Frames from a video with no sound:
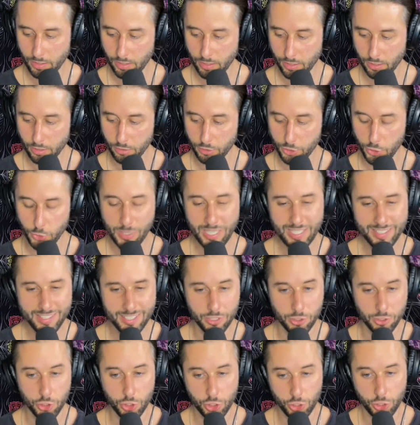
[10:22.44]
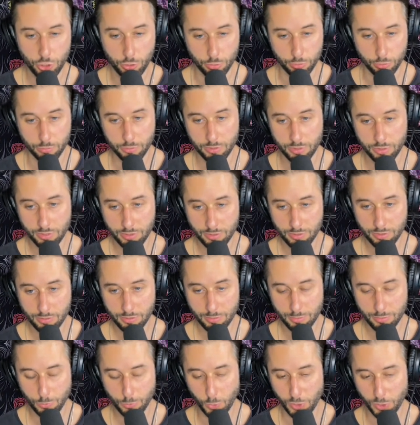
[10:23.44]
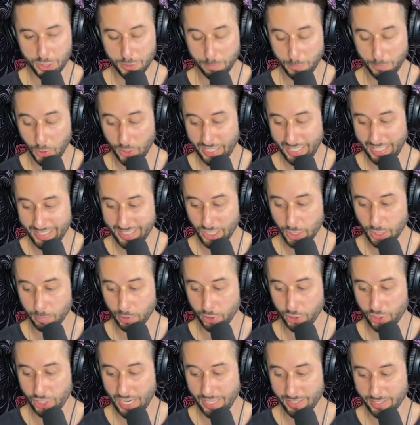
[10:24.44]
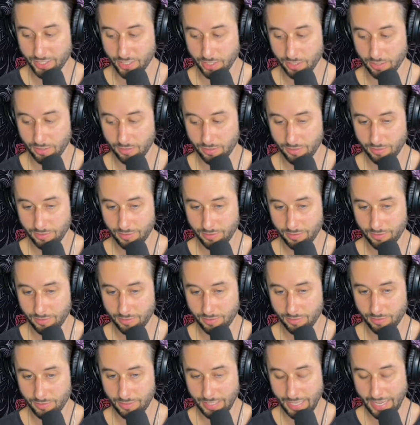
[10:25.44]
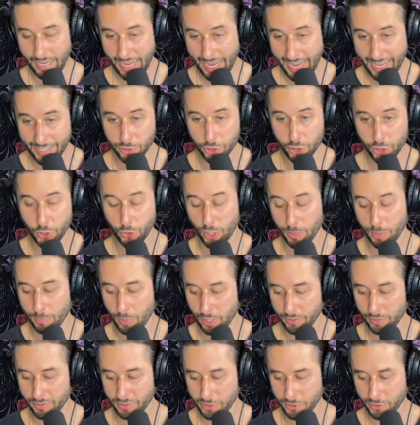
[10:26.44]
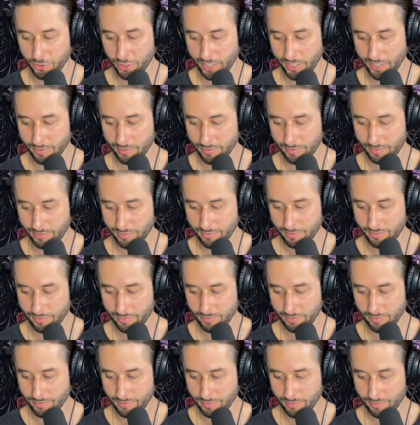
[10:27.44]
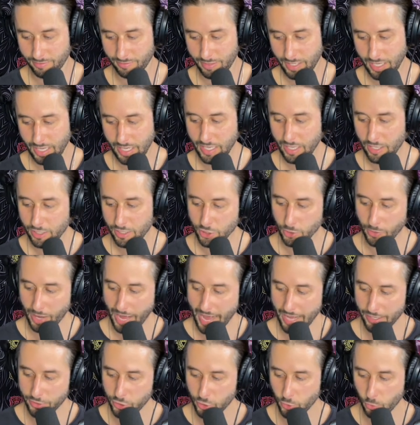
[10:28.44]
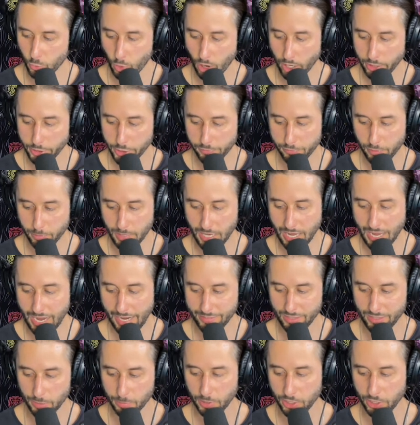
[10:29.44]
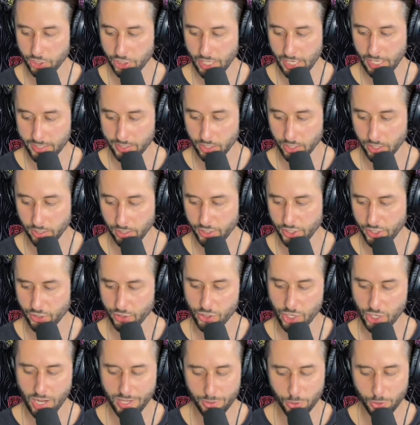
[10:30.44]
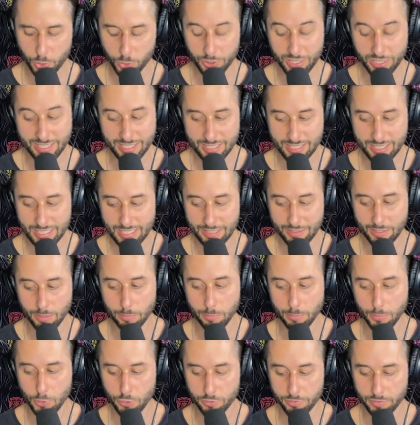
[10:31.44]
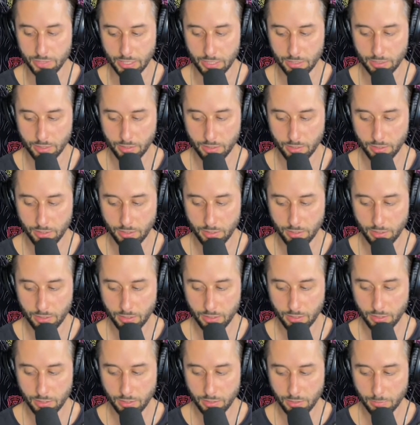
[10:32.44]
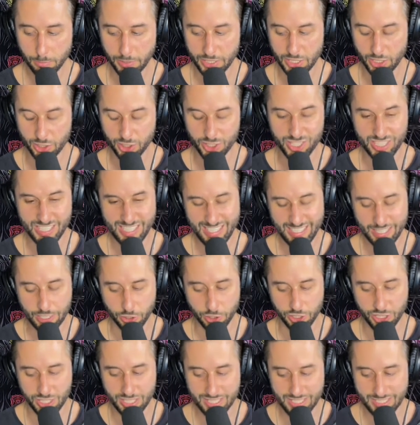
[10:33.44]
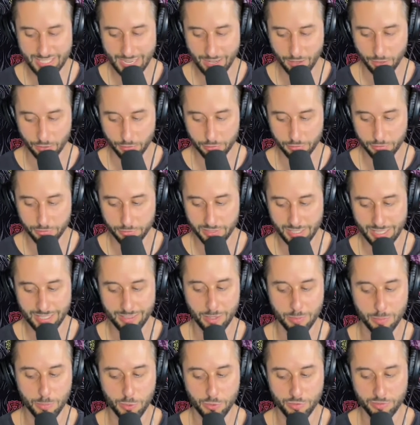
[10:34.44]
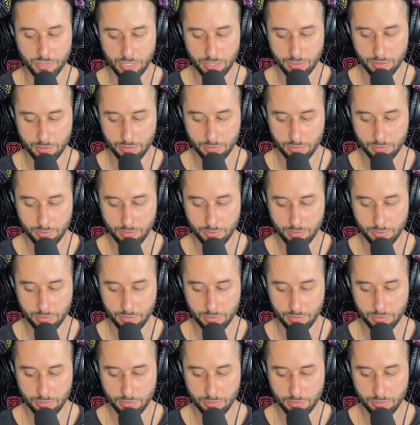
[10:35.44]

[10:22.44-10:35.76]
You get to choose what's put into the projector and shown upon the screen. So as you watch from behind the projector, you're not only seeing the movie, but you're seeing yourself in the movie.